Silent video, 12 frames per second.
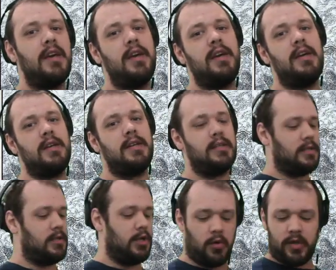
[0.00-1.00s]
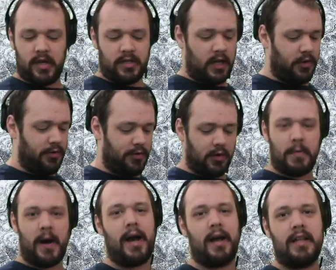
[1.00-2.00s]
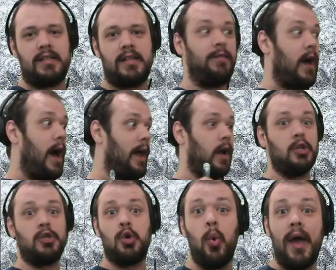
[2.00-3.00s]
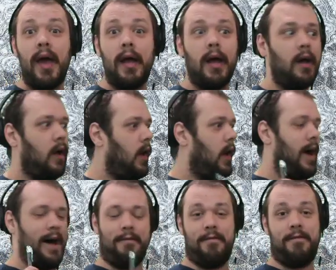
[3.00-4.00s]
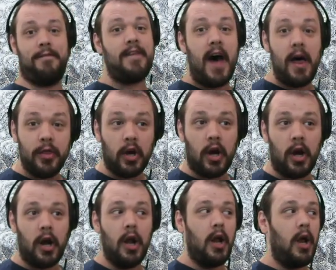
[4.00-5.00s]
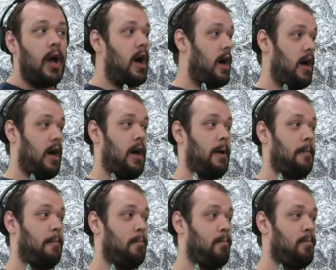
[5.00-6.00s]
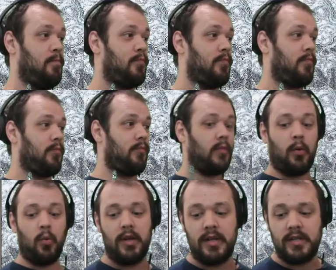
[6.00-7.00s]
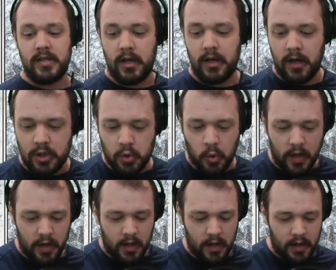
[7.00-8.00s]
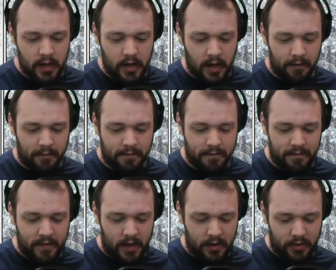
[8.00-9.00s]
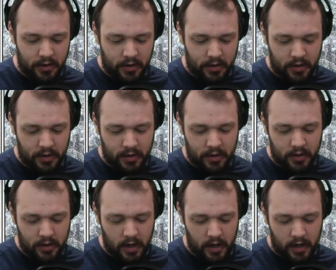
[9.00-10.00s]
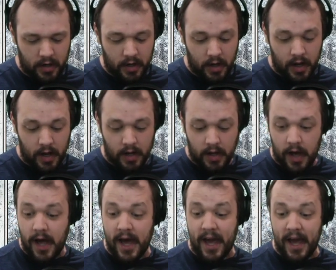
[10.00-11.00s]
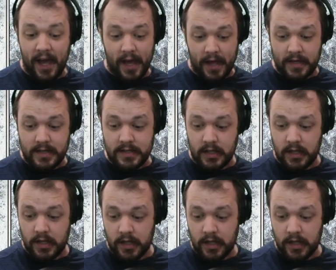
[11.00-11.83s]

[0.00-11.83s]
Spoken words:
is, they dig through their pockets. They've got a twig, a feather, what is it? A twig, a feather, a hand,